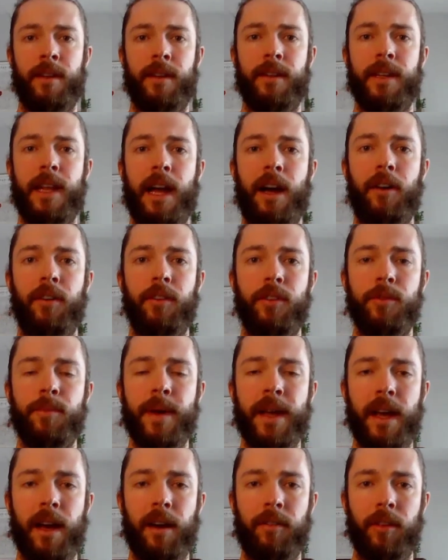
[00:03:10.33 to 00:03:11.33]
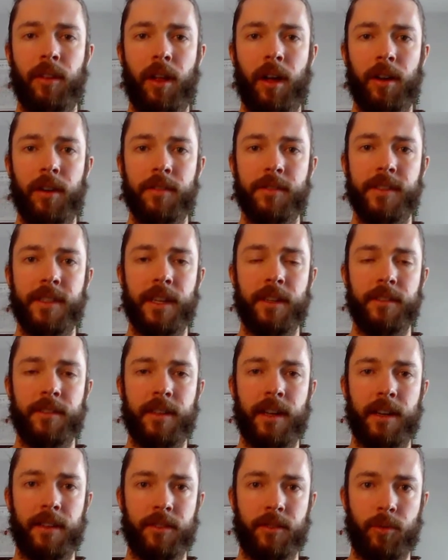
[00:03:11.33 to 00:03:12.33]
Now, you may have a lot of sales
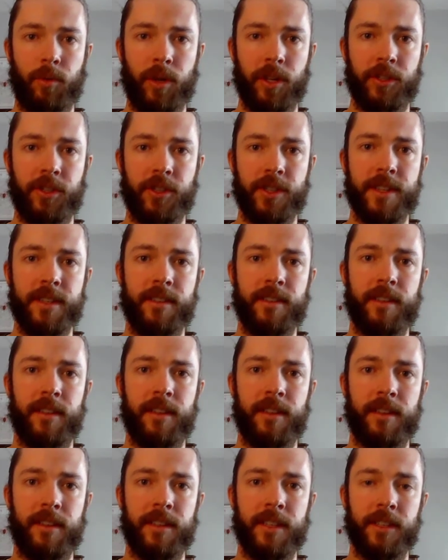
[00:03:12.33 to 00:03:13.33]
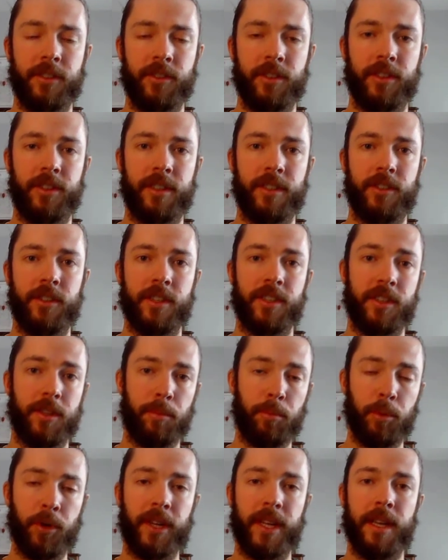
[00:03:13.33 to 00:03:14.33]
tax questions in addition to just the
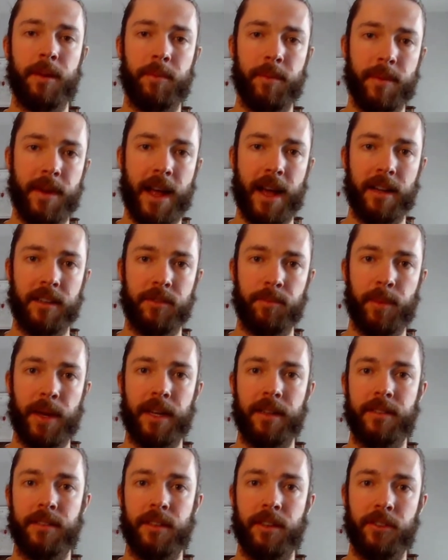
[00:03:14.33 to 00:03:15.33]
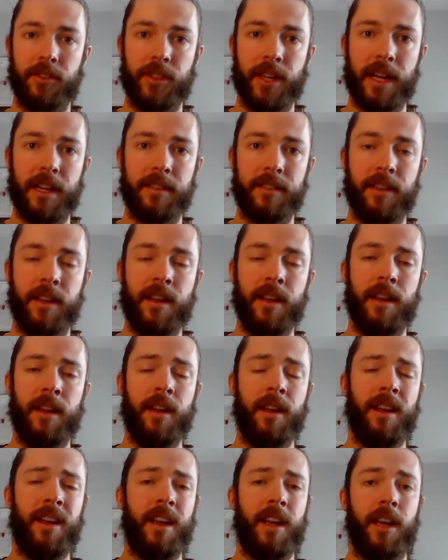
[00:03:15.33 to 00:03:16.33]
bookkeeping aspects, such as
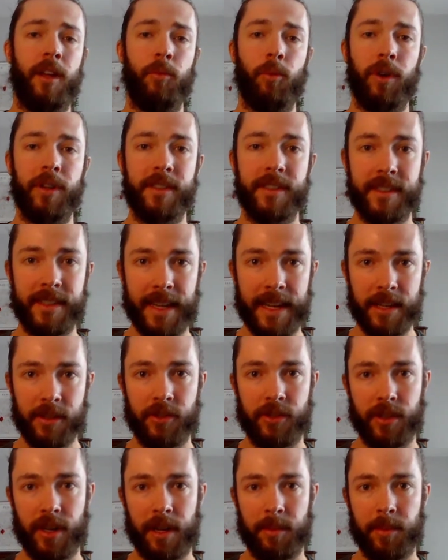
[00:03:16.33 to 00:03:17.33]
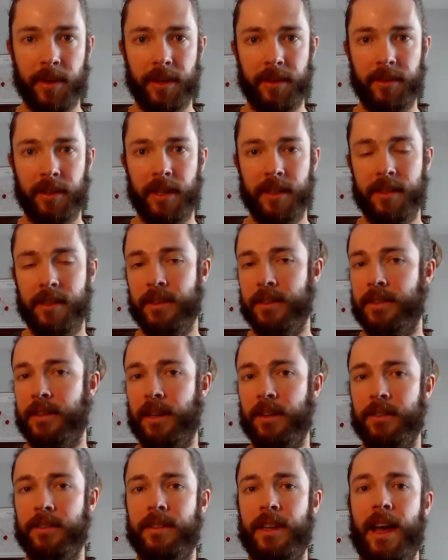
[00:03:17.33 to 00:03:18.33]
in what state should I be collecting
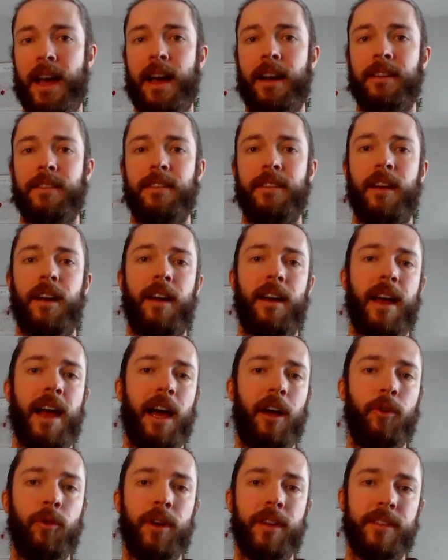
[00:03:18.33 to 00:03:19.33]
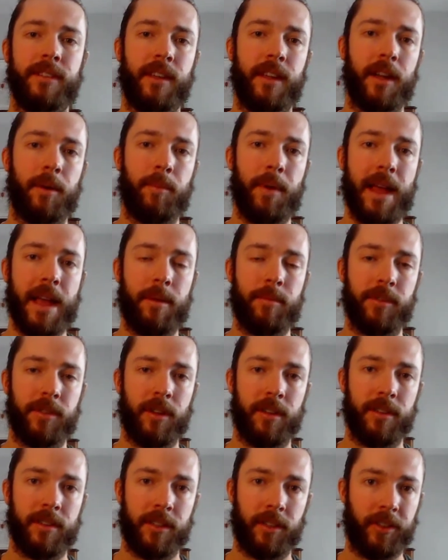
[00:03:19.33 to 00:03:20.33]
sales tax? How do I set up
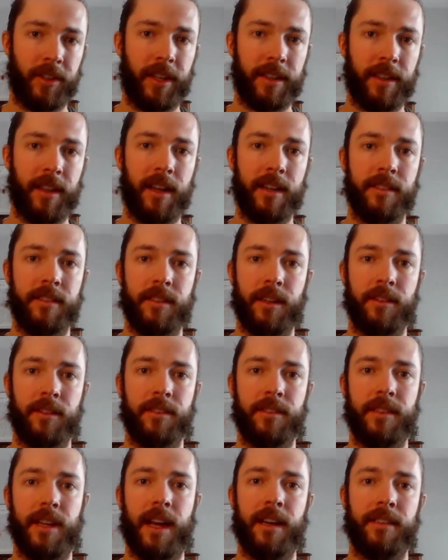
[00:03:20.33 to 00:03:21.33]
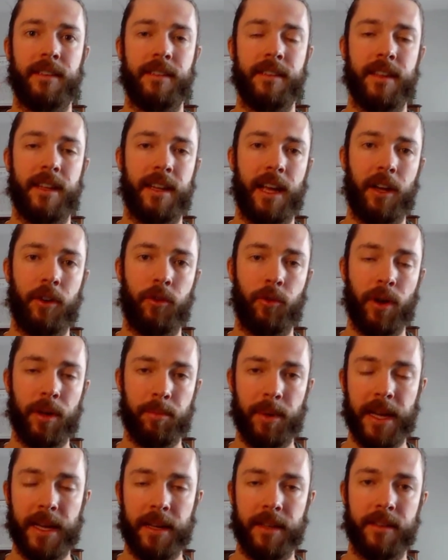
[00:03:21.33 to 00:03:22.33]
Amazon to collect that sales tax? And how do I
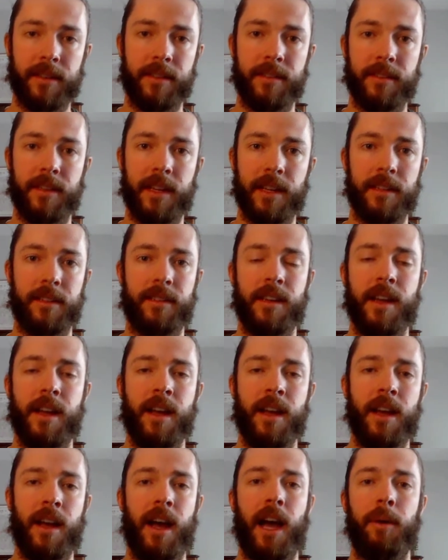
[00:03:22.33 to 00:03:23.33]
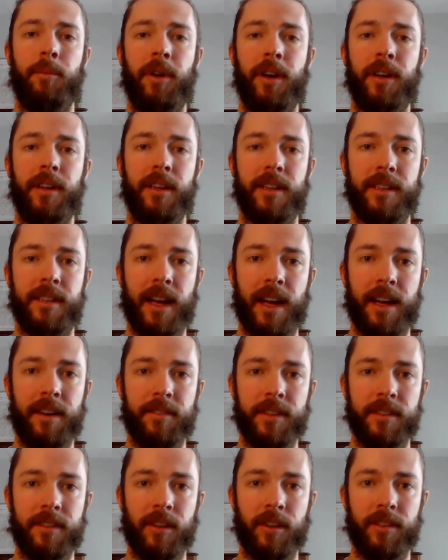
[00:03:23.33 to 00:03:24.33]
pay the states? I'm not going to dive
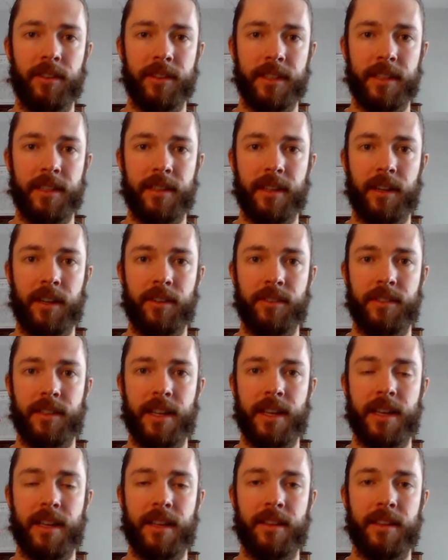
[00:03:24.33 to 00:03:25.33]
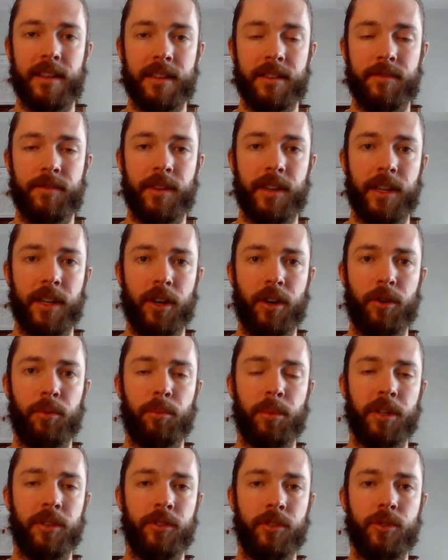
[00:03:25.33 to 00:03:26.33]
into all the details in this video,
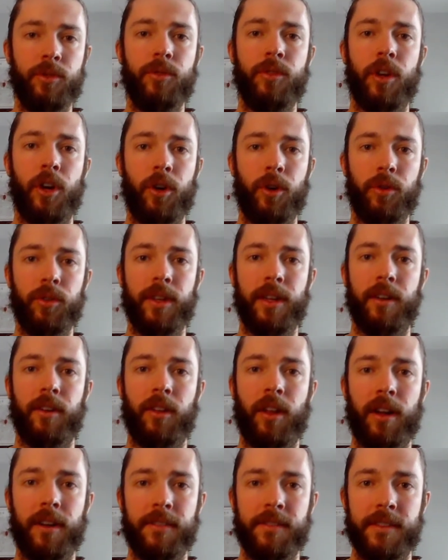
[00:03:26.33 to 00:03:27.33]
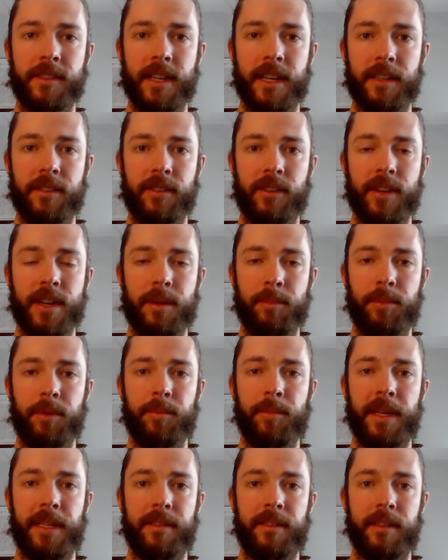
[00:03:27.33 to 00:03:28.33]
but do know that a lot of states are
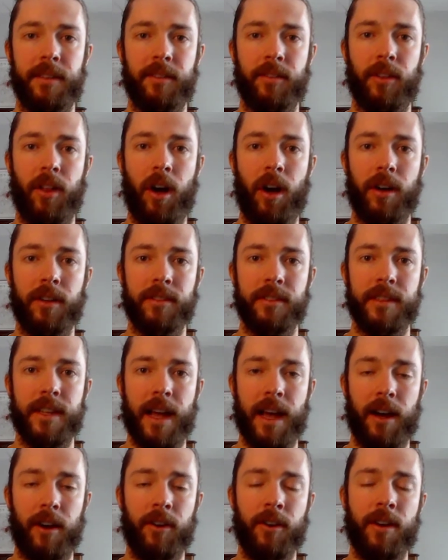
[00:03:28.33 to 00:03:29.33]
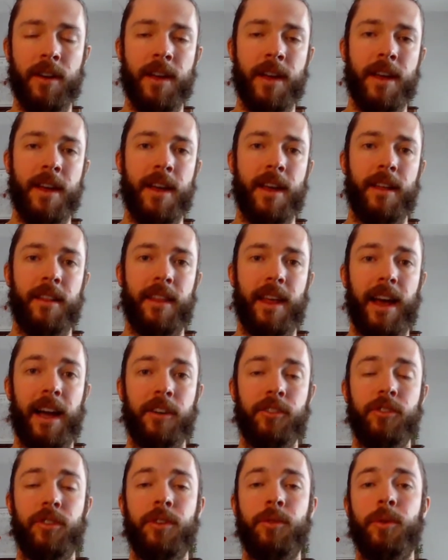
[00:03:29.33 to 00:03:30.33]
implementing laws now that
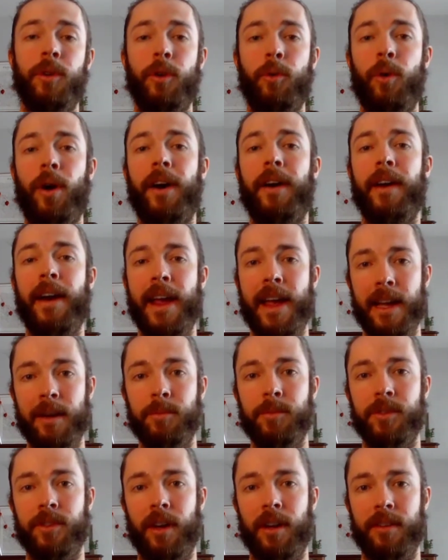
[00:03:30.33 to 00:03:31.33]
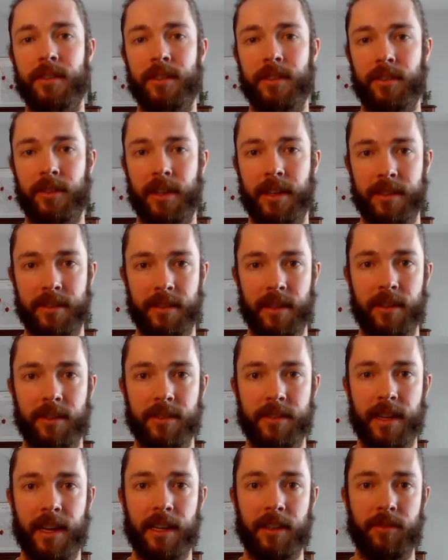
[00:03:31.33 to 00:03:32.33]
actually require Amazon to collect
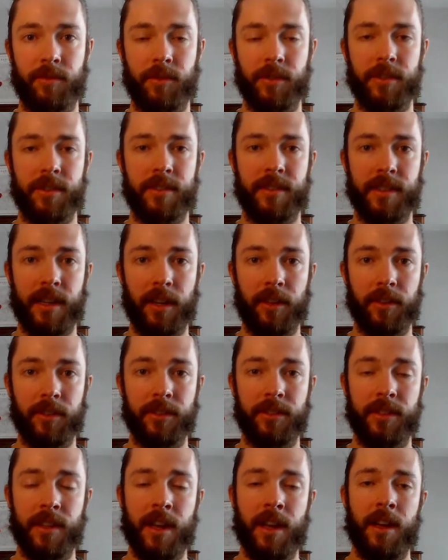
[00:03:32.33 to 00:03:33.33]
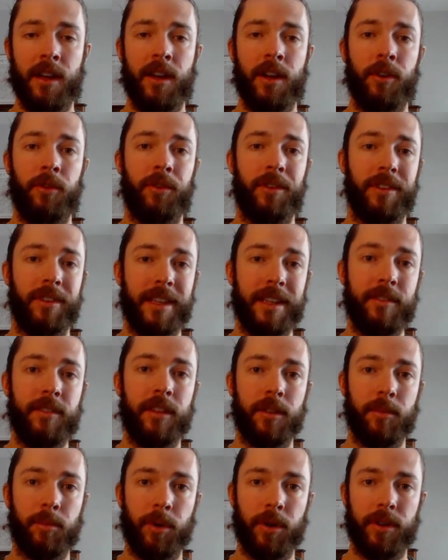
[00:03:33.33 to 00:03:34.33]
sales tax for its sellers,
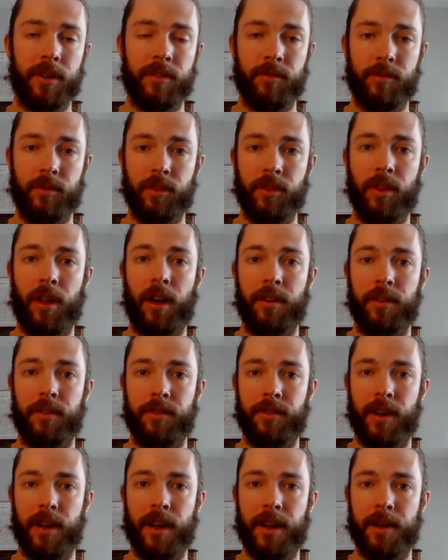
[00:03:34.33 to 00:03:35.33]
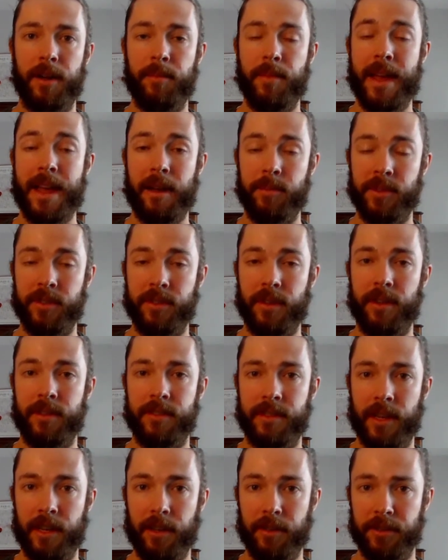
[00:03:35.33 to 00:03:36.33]
relieving the burden for a lot of Amazon
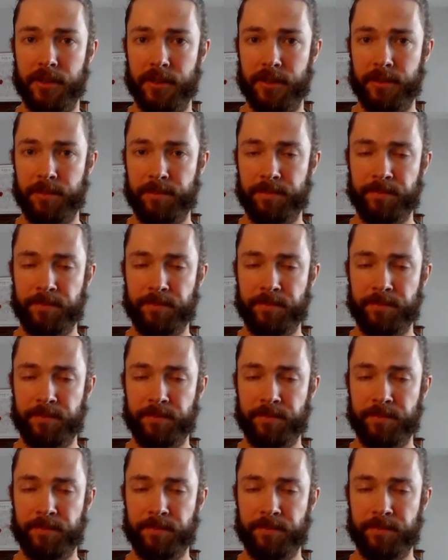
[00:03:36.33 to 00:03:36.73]
sellers.